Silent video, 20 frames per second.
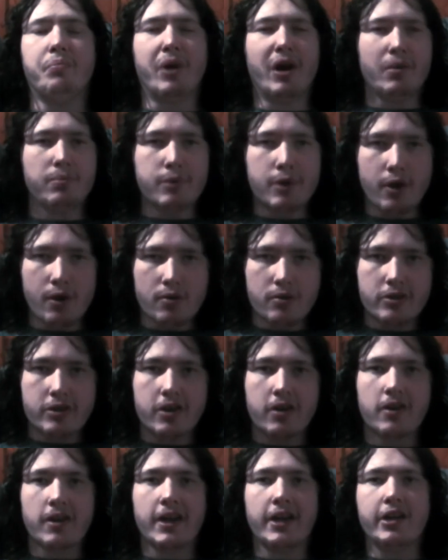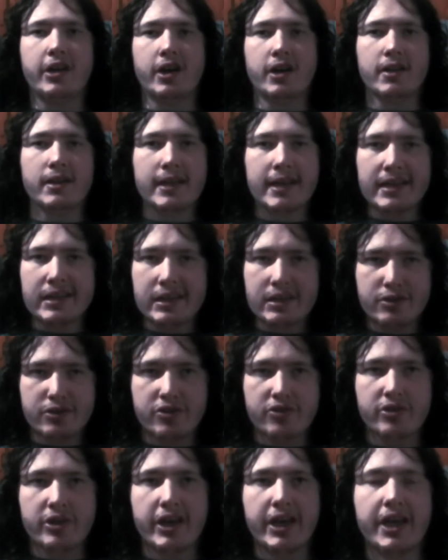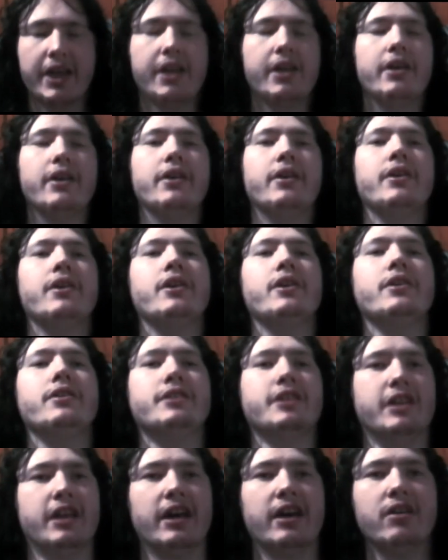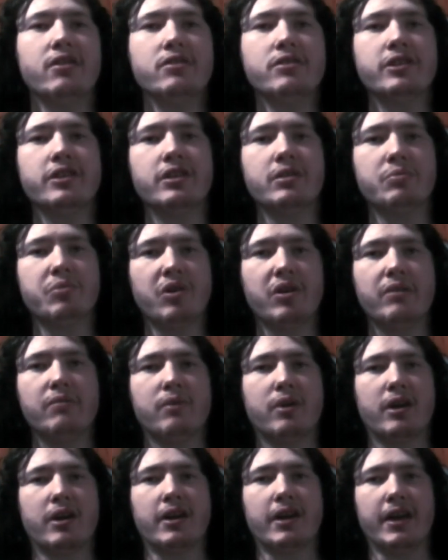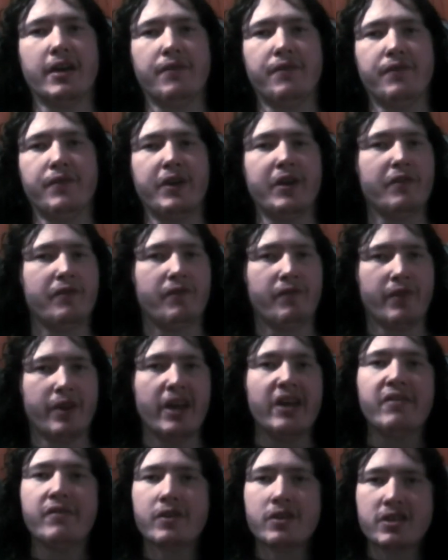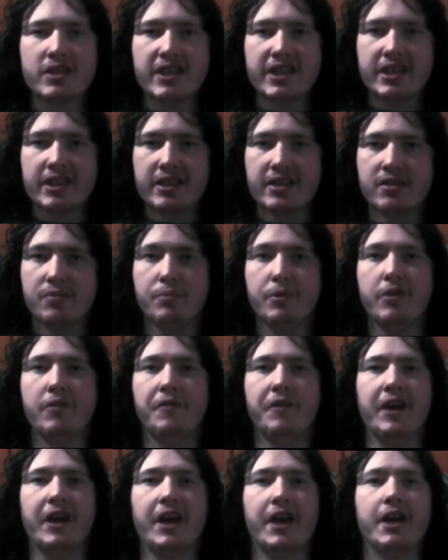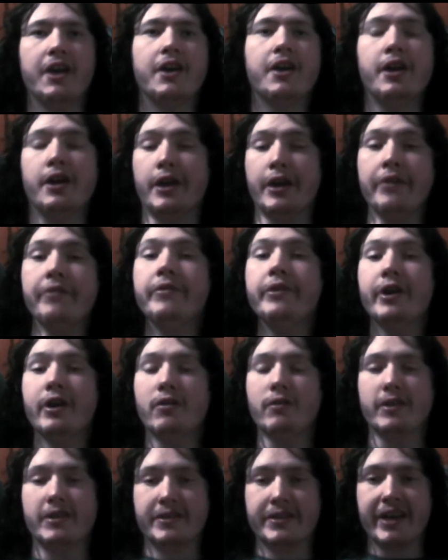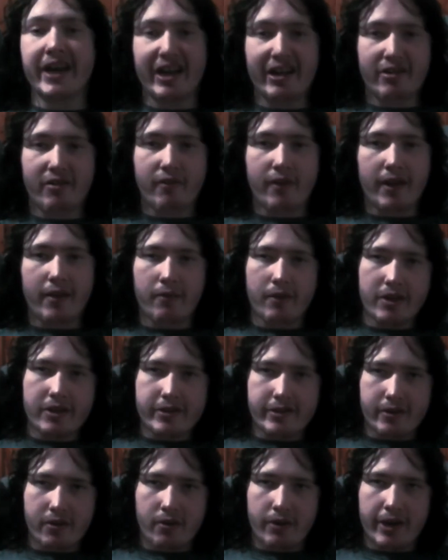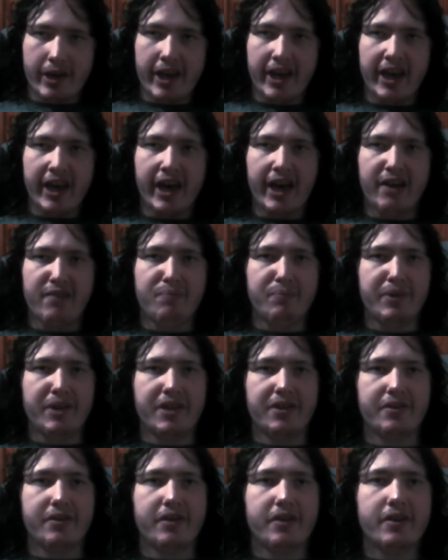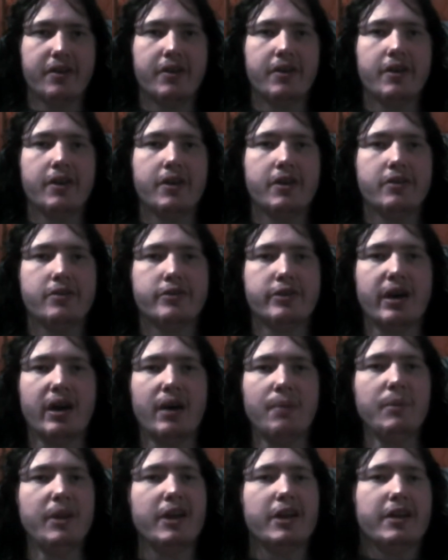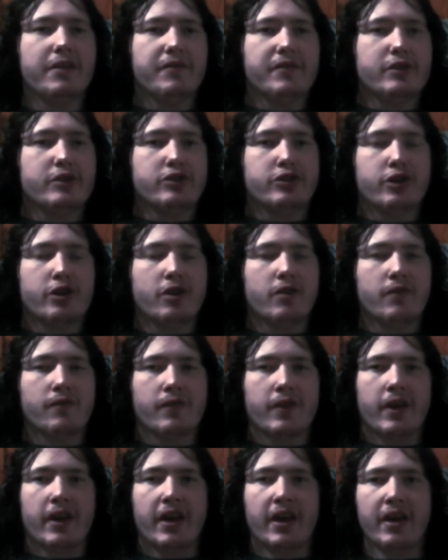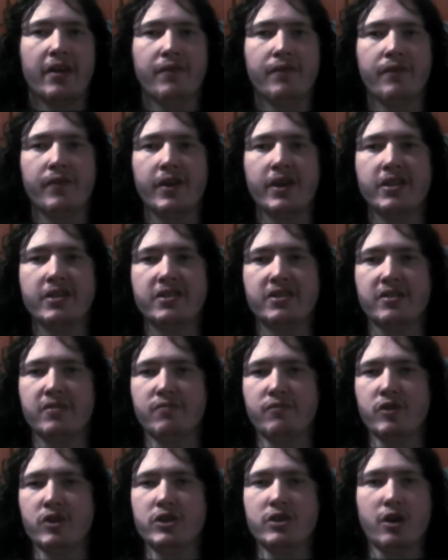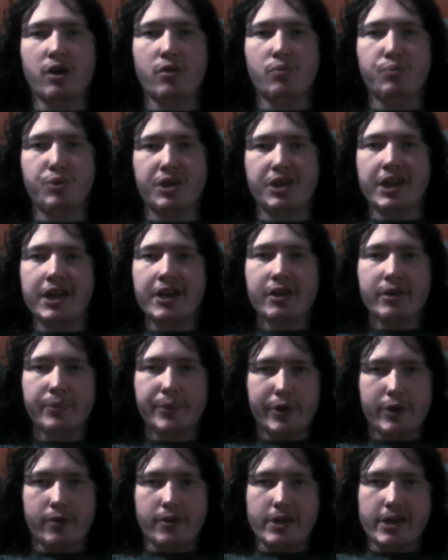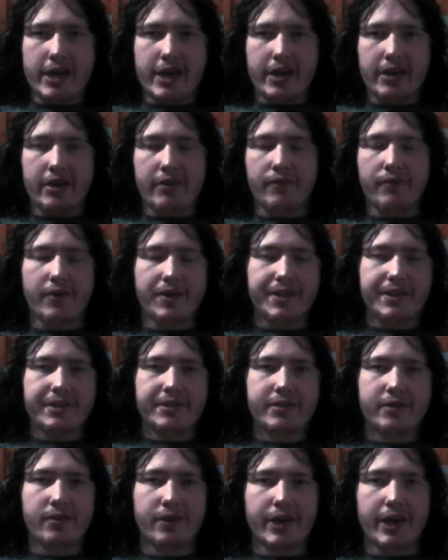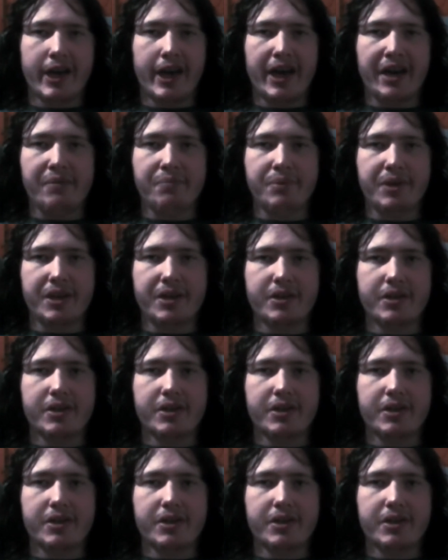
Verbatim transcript: pop culture and on the internet to now to the point where if you've never seen this movie, you know exactly what's going to happen. So I'm not even sure if it was all predictable in that of what's going to happen.